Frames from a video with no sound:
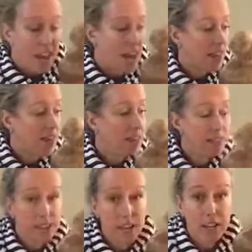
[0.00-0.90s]
And
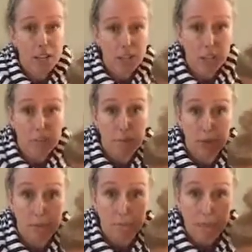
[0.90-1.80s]
this is actually going to
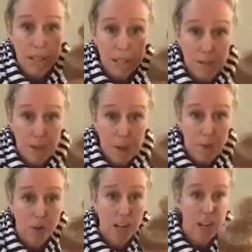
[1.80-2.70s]
build muscle
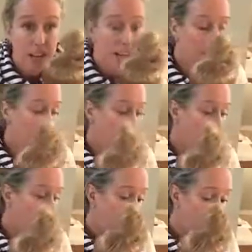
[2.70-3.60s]
memory in their
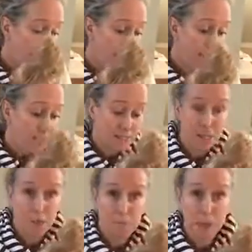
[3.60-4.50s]
legs, in
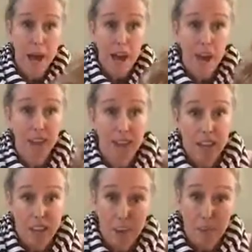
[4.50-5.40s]
their back,
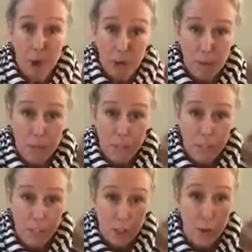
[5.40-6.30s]
in the body
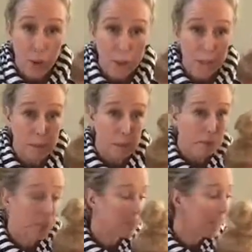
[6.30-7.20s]
position that they're holding, but
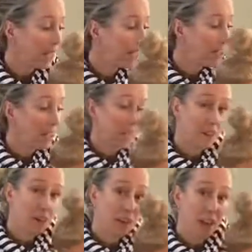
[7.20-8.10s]
particularly in
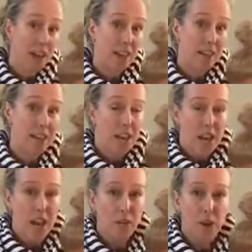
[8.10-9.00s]
their legs.
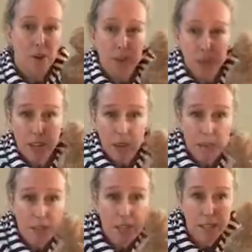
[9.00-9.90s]
And whenever they come
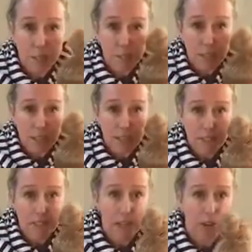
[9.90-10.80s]
to take swimming
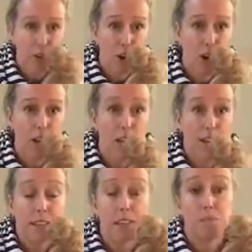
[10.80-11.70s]
lessons later on,
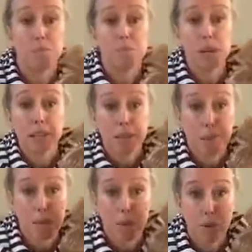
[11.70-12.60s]
this muscle
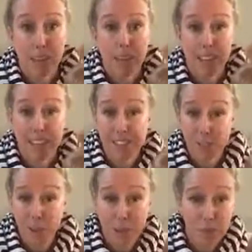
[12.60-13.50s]
memory is
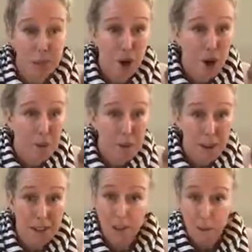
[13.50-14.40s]
going to be
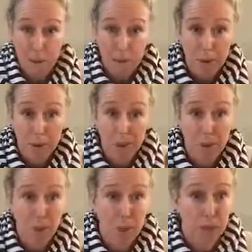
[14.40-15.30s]
automatically remembered.
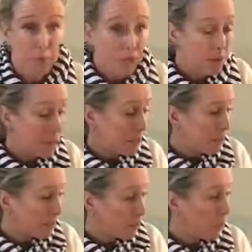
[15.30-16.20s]
So when they bring them into
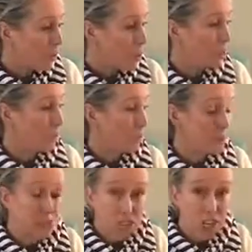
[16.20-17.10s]
this horizontal
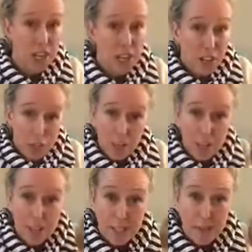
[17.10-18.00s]
position, you're
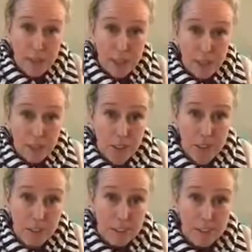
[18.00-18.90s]
going to see them kick their
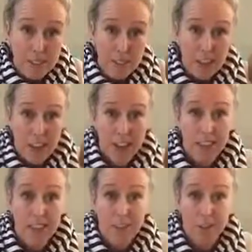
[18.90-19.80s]
legs. And
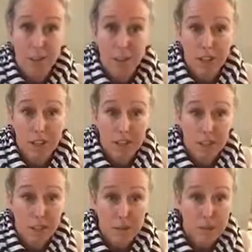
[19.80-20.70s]
that's going
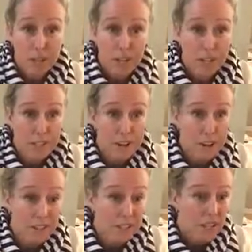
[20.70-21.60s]
to be a great
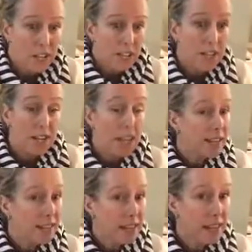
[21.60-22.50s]
start. The
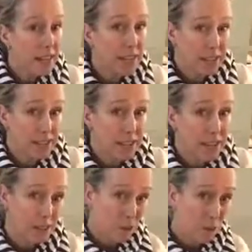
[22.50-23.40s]
next thing that kick
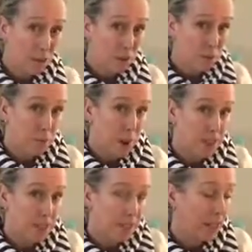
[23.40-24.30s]
does, and whenever you
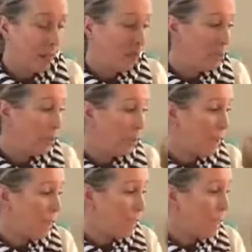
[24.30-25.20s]
practice kicking with your
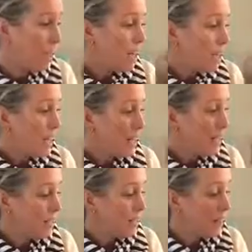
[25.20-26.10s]
baby,
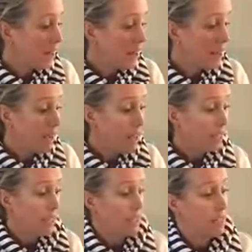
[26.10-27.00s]
is that it can
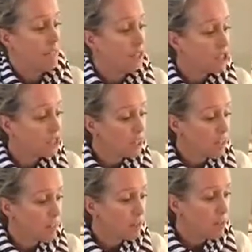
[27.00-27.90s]
condition
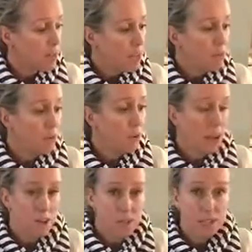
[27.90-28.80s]
them to
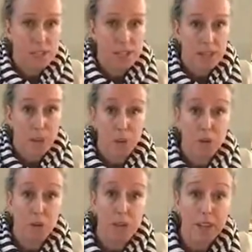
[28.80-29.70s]
understand that when
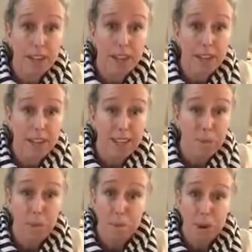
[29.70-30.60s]
you kick, it's
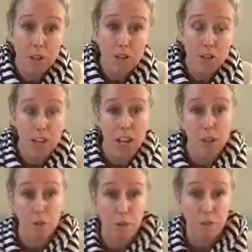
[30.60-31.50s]
propulsion and
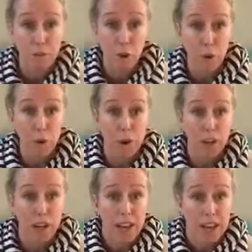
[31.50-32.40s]
you move forward.